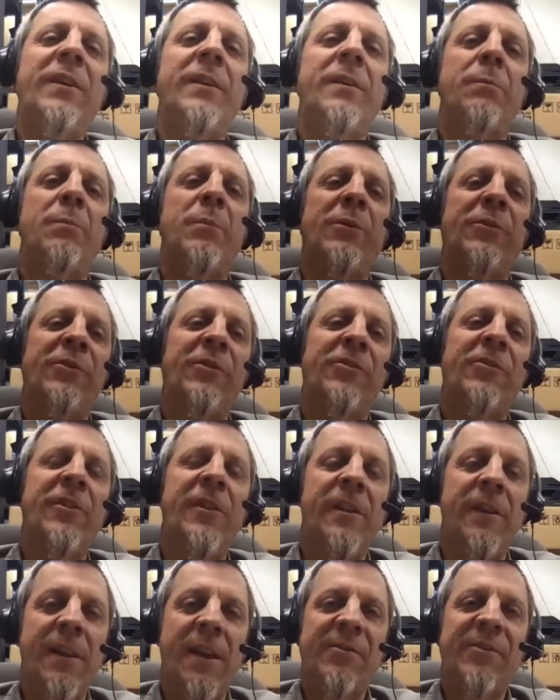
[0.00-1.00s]
they're
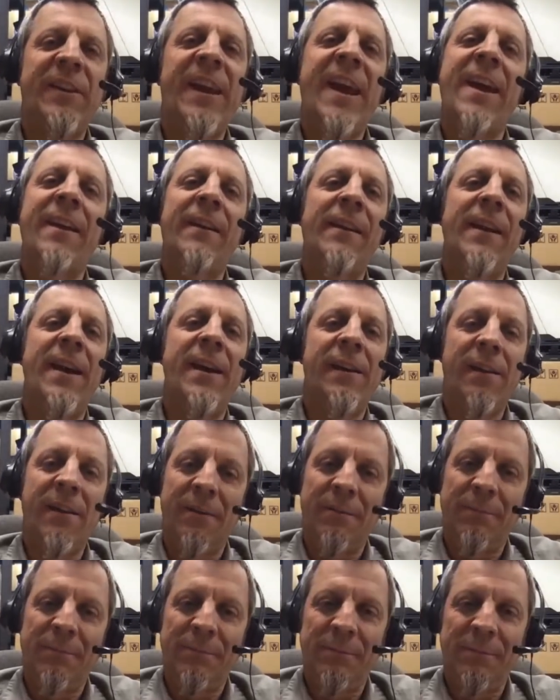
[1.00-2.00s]
positioning it as a Cadillac.
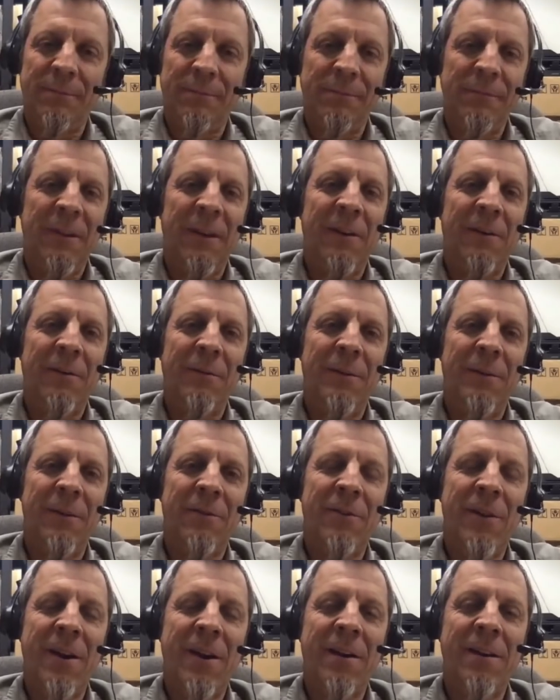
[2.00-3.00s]
You know, they're
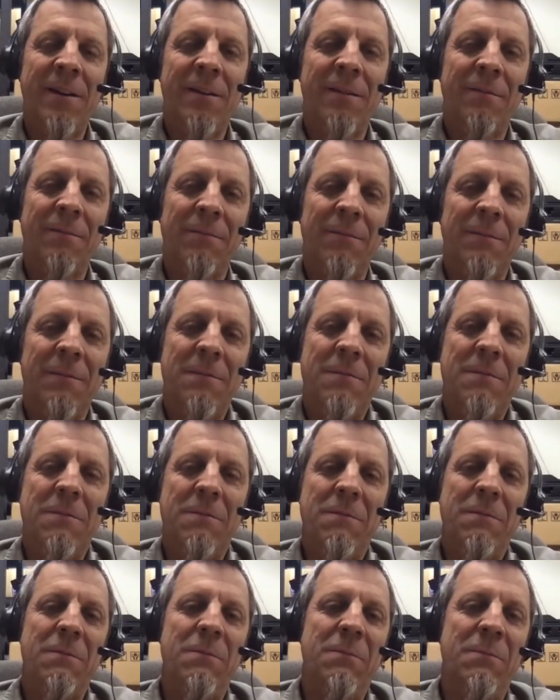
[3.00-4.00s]
trying to
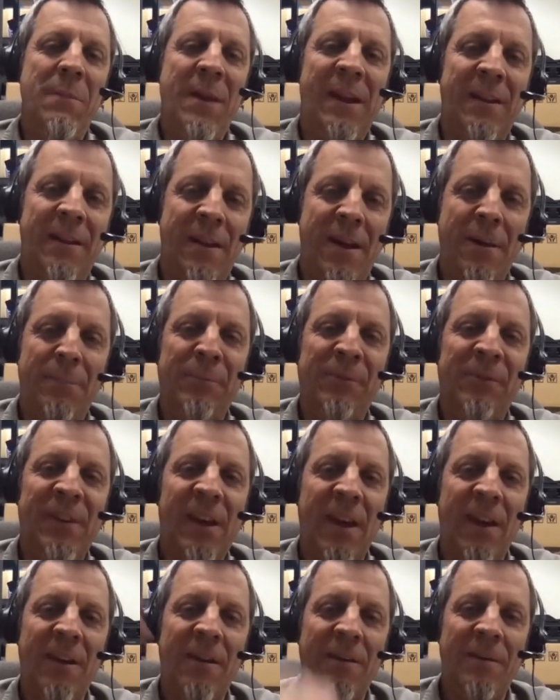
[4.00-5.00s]
make it making,
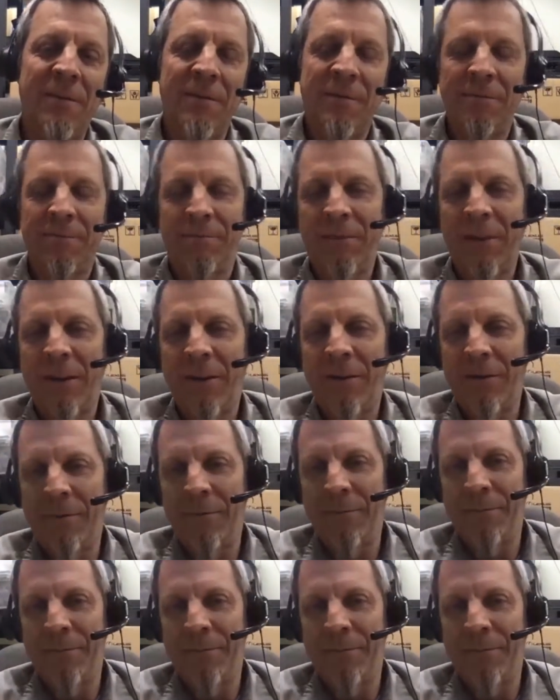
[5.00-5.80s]
upscale. They're making